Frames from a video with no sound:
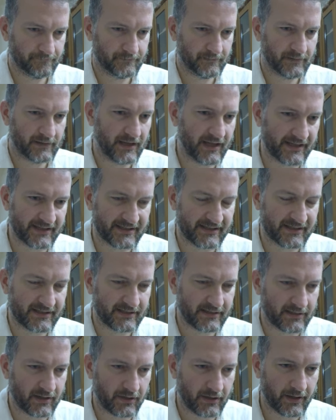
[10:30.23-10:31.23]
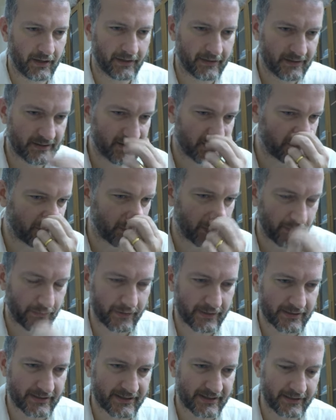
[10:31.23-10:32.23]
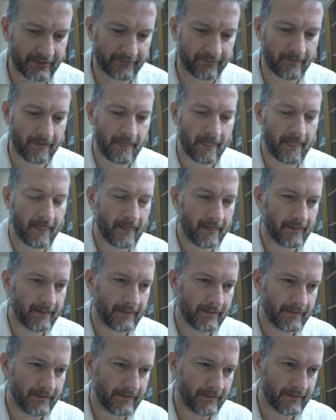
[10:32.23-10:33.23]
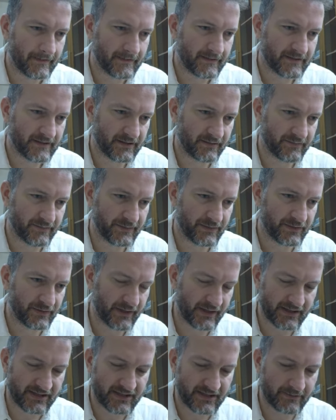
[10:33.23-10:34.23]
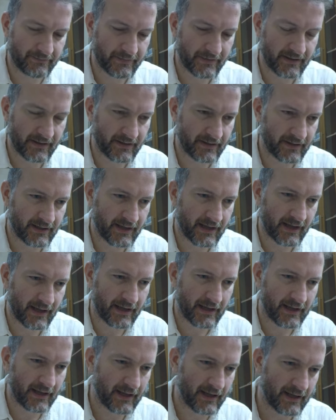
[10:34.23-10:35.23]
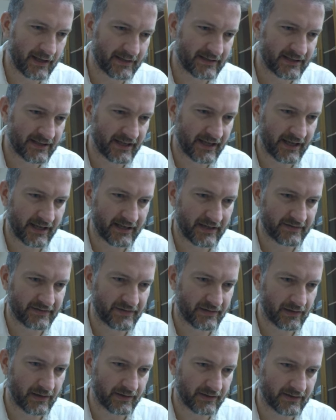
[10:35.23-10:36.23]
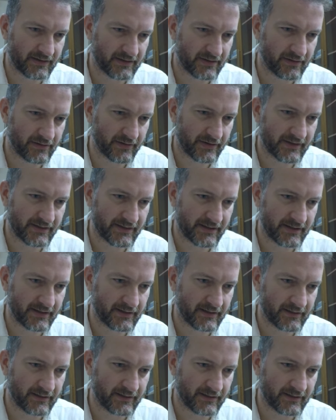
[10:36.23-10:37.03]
Yes, okay, this is what I want to see. So if you do HTTP KS, K gives you like this crazy